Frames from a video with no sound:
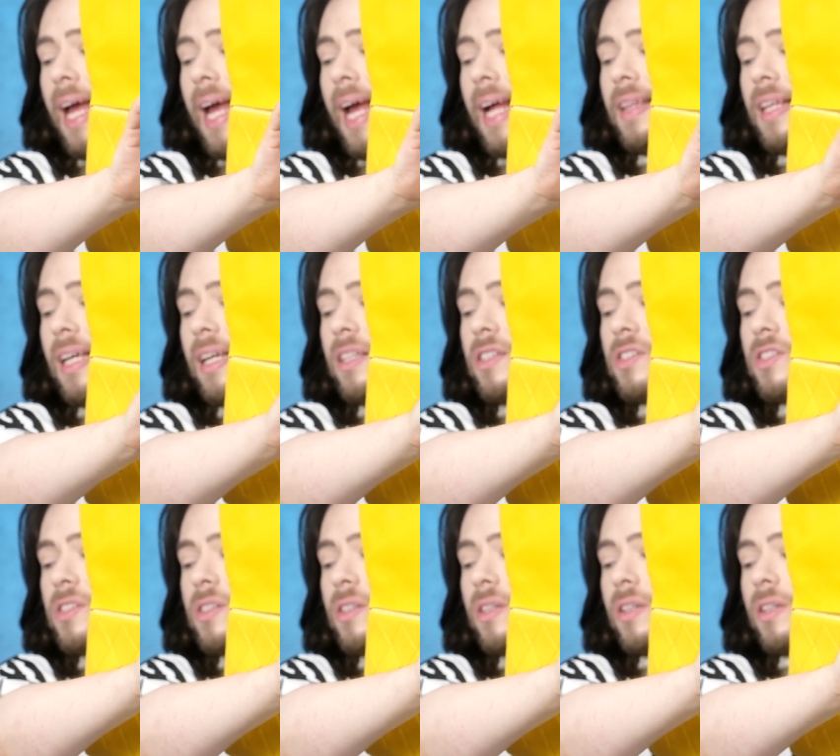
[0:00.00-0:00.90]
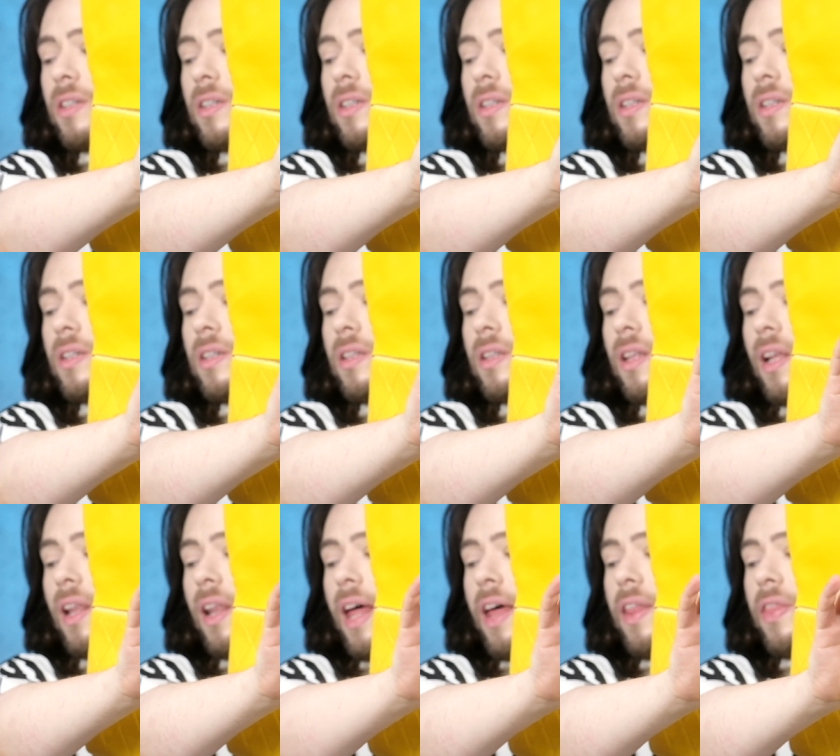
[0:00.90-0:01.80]
And then it's
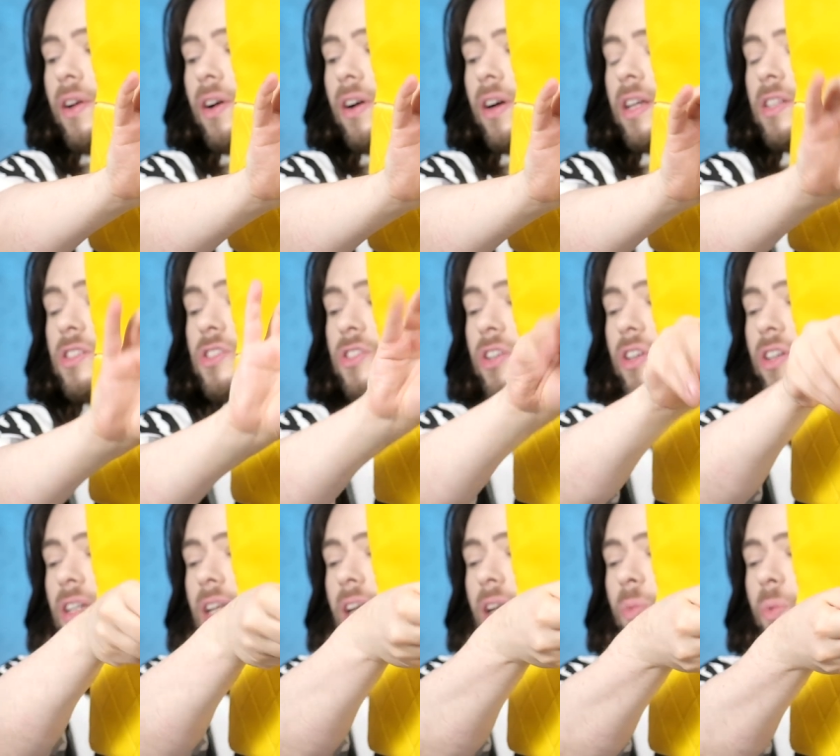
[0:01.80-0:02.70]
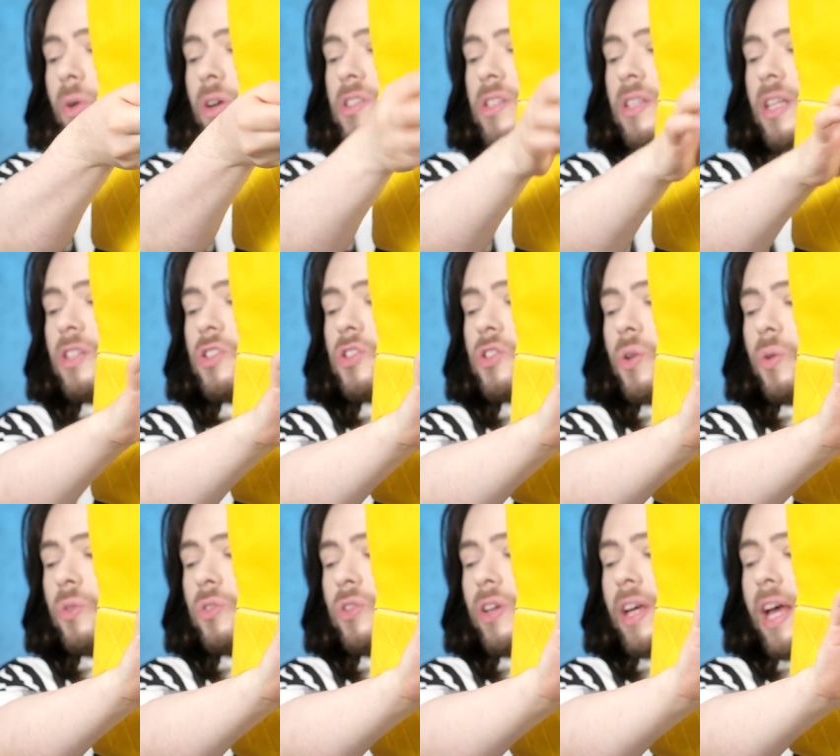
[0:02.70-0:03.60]
the leather is turned inwards and then
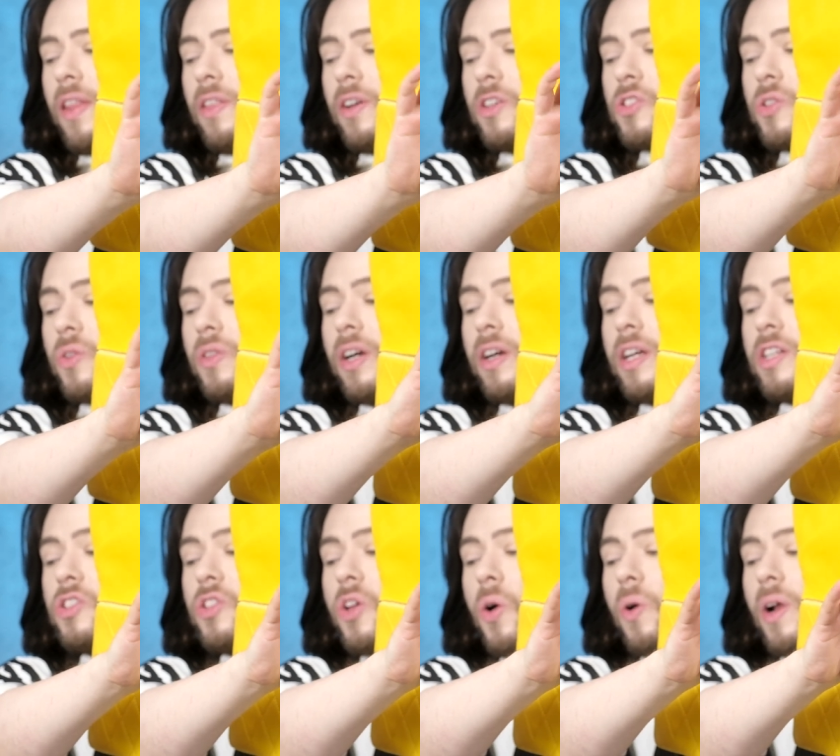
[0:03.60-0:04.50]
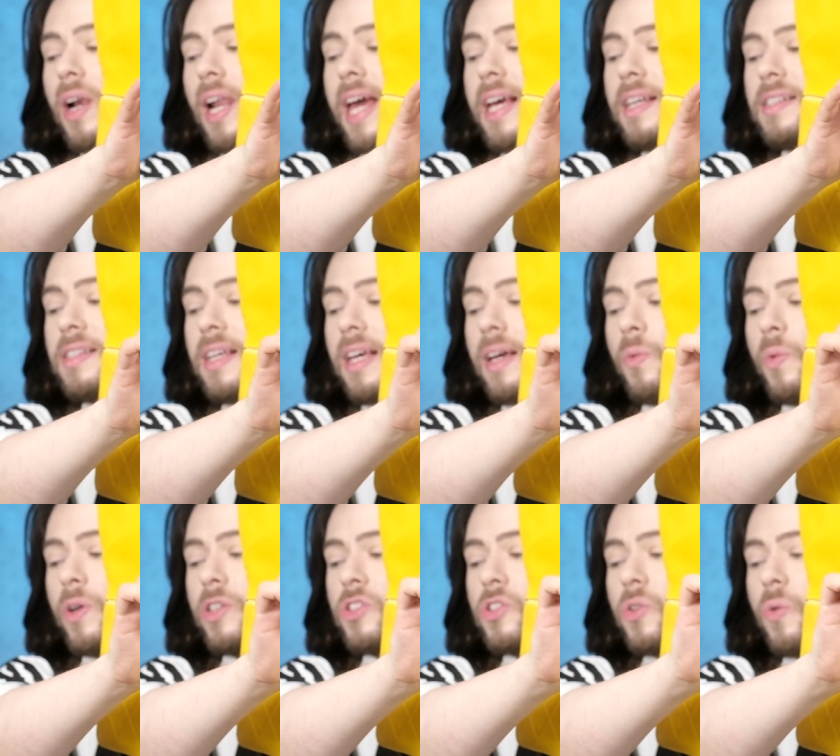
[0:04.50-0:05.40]
sewn together. So there is no glazing
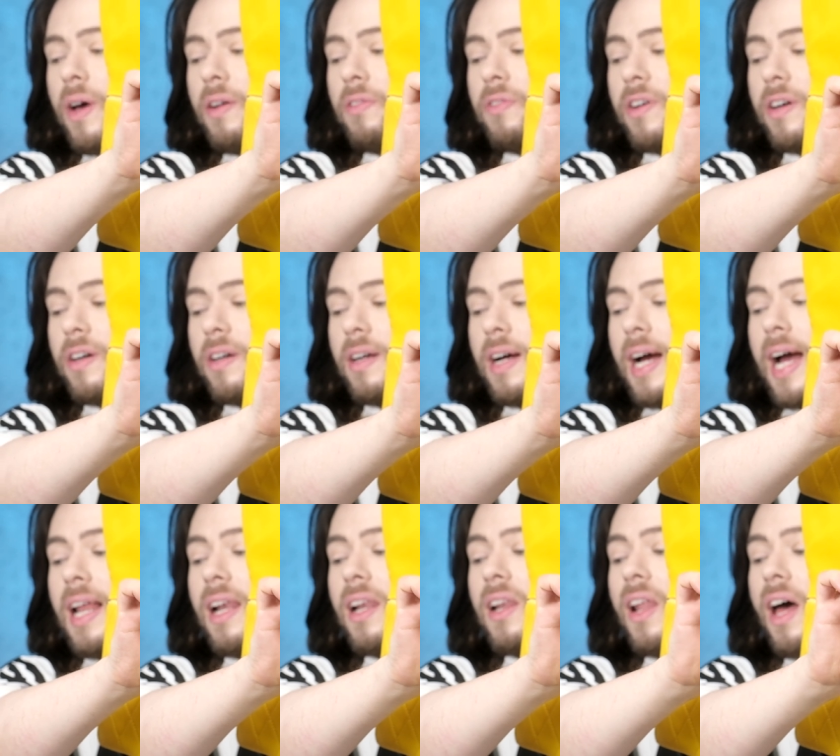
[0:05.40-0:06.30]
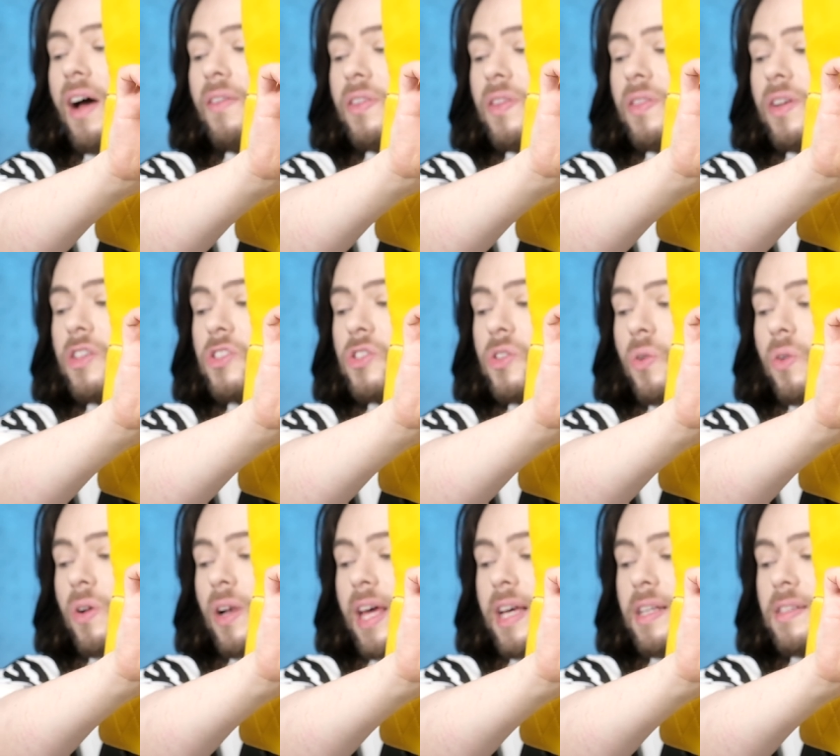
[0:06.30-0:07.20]
whatsoever. I love that there's no
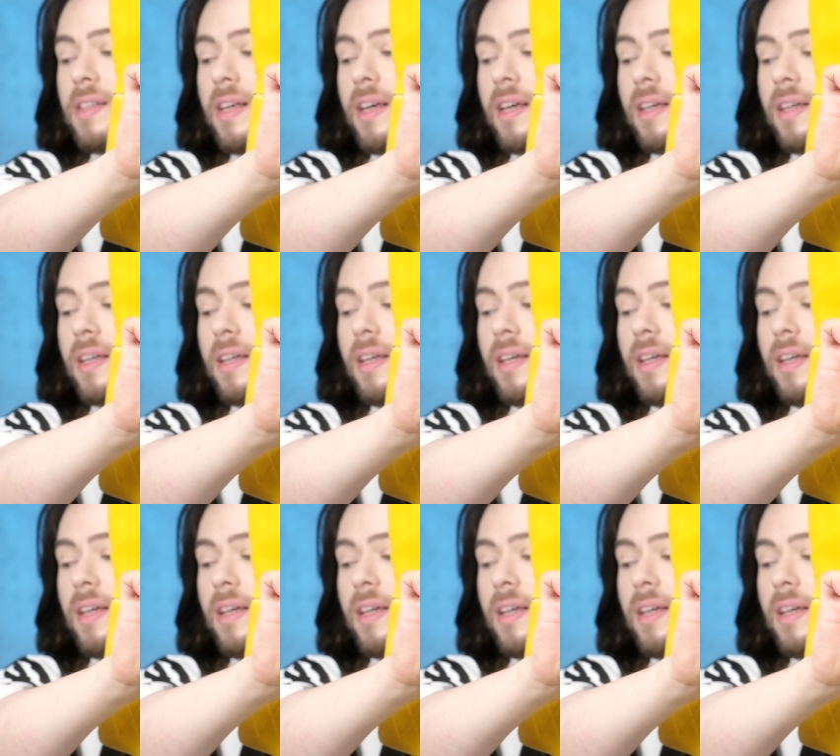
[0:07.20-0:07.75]
glazing.